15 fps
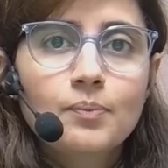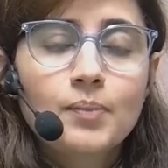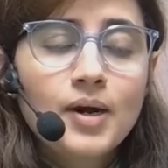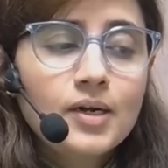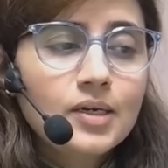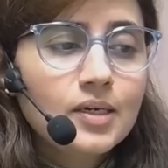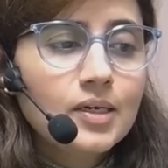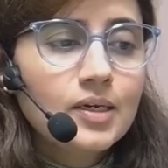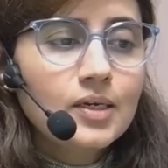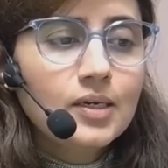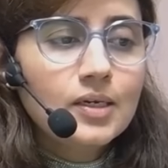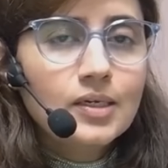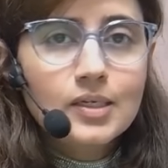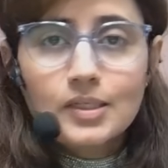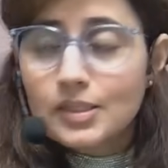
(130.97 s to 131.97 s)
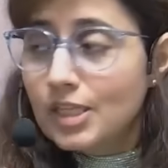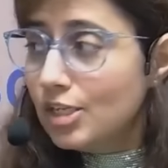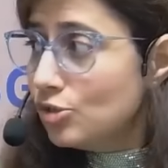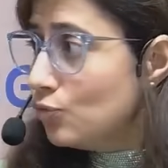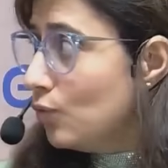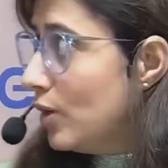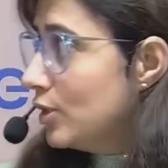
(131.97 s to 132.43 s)
But
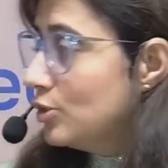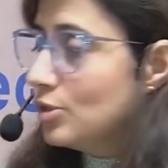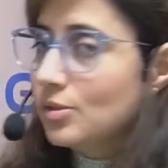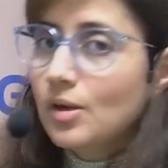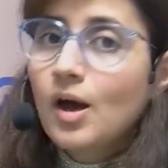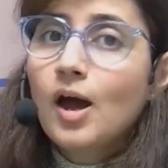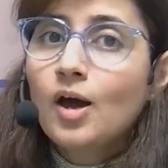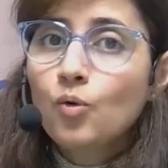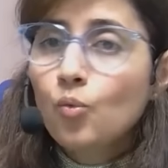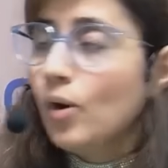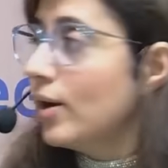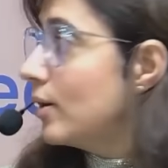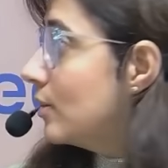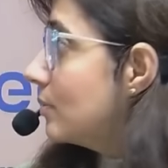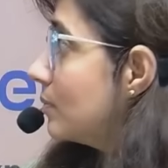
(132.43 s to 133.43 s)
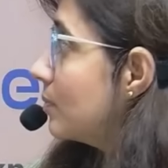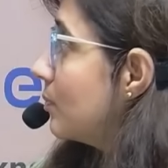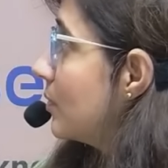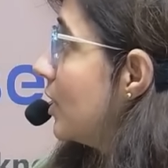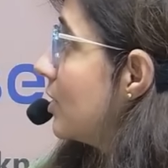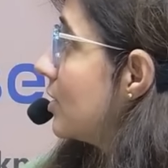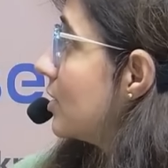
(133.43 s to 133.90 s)
this version, R one,
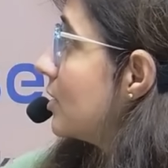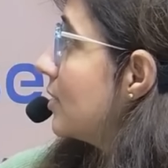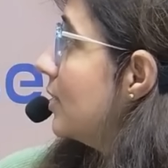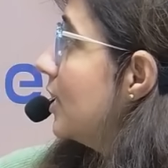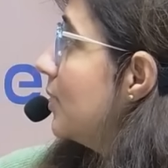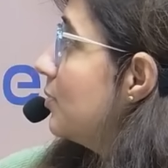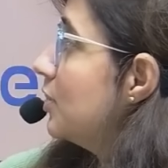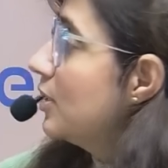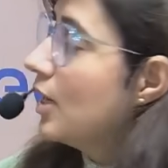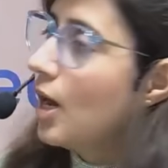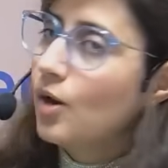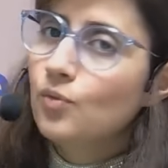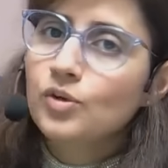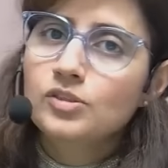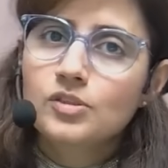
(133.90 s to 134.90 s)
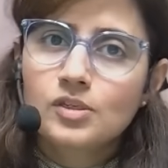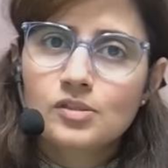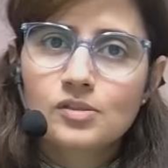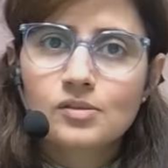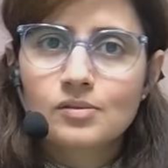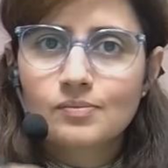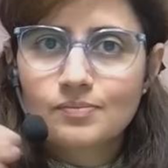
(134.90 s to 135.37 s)
this DeepSeek R one
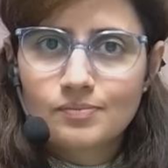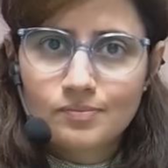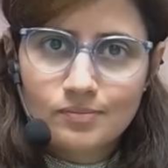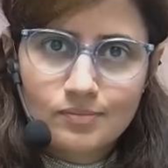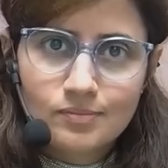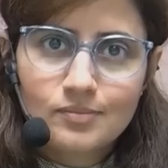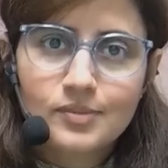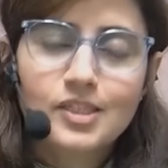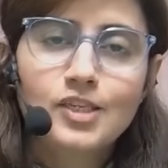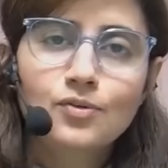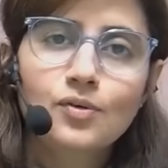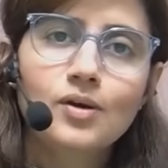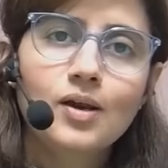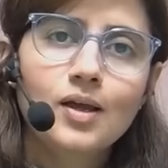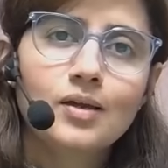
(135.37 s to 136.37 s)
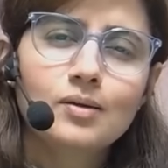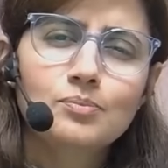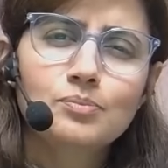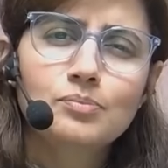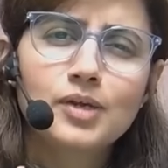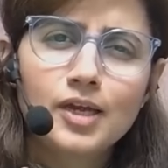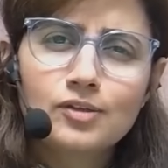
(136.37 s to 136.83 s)
just given like a
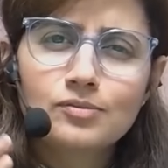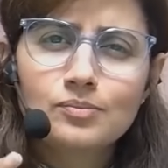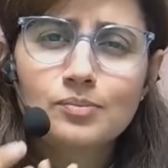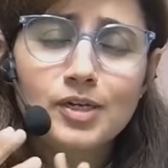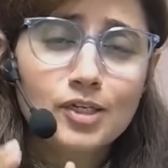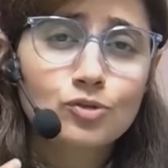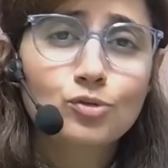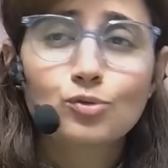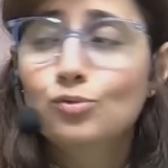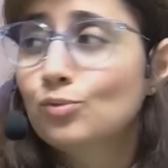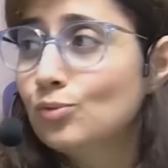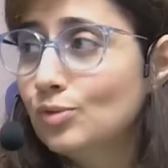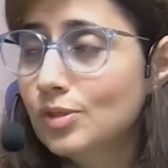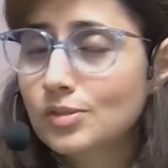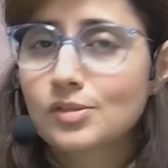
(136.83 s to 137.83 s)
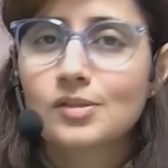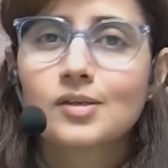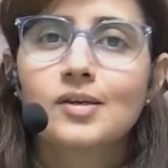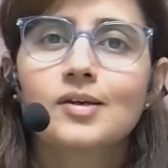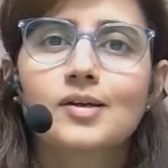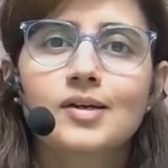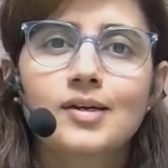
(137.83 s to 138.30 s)
break, breakthrough to this,
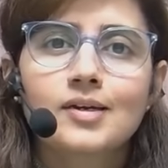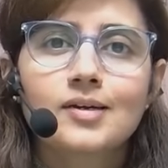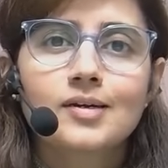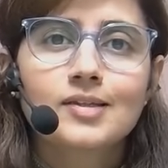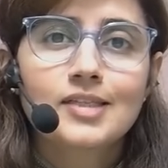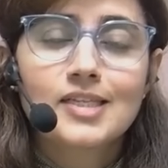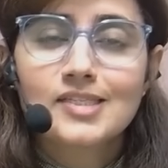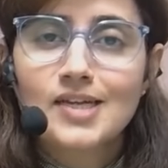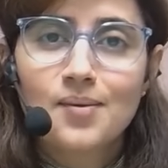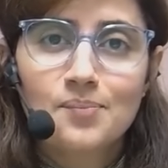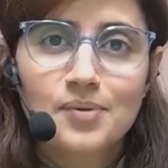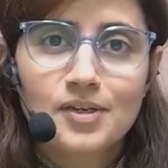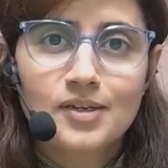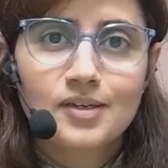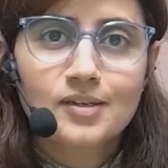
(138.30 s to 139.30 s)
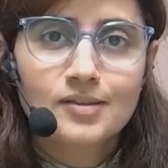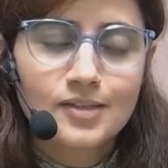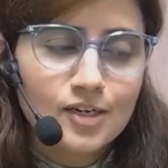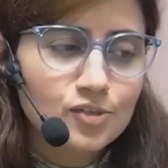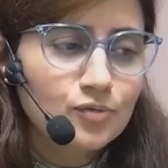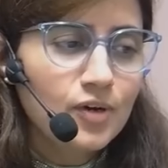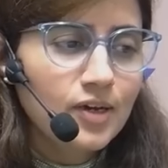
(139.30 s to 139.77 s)
this company.
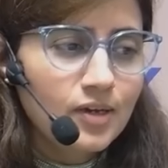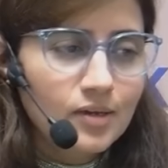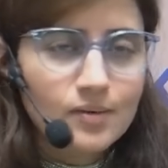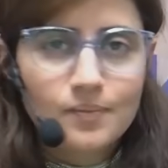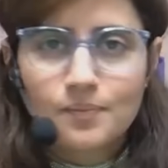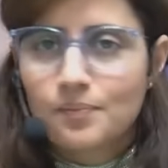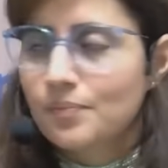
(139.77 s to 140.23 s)
That's why